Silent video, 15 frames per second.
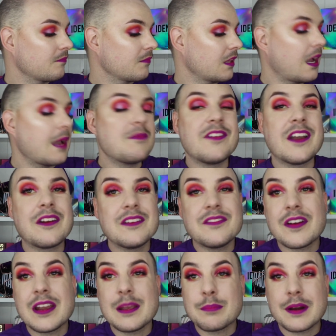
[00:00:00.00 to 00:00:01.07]
I'm very,
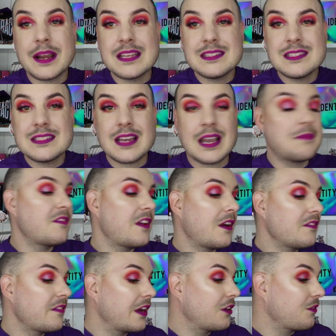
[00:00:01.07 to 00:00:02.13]
very impressed. I'm
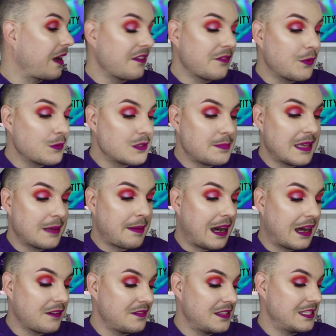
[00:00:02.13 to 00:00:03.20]
very, very grateful to be a
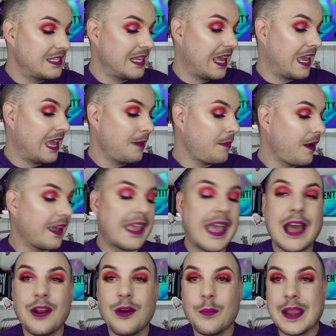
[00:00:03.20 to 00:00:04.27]
part of this team. I
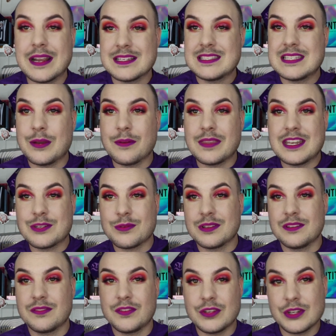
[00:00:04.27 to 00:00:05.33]
cannot wait to see what they do in
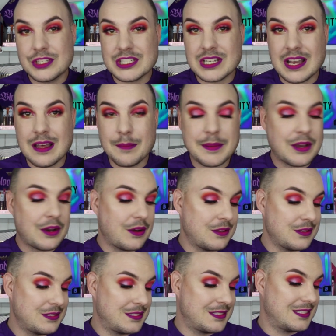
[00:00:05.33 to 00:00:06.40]
the future
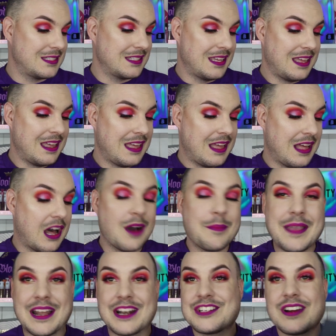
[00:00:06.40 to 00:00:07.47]
because I'll
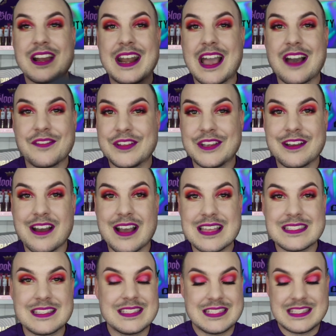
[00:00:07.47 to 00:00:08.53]
be able to try it out for you
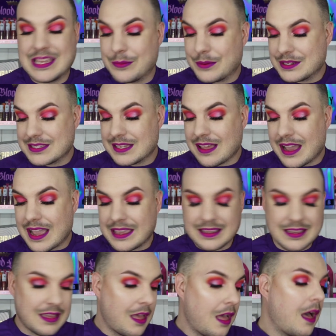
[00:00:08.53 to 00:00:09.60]
guys and see what it's like.